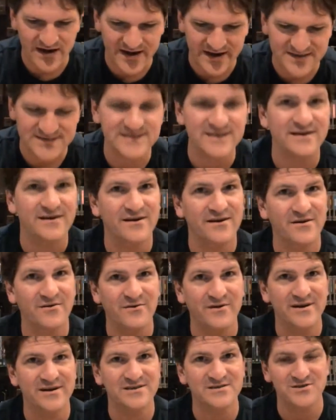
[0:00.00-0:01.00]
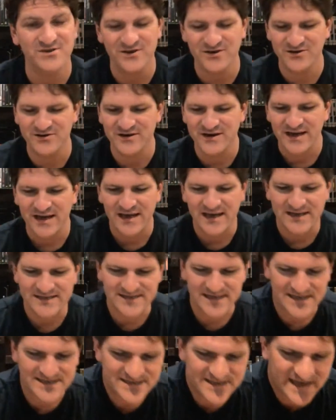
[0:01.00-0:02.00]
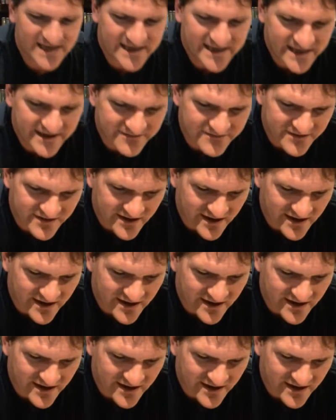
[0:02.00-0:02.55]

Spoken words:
Next thing here I wanted to show you is actually a gift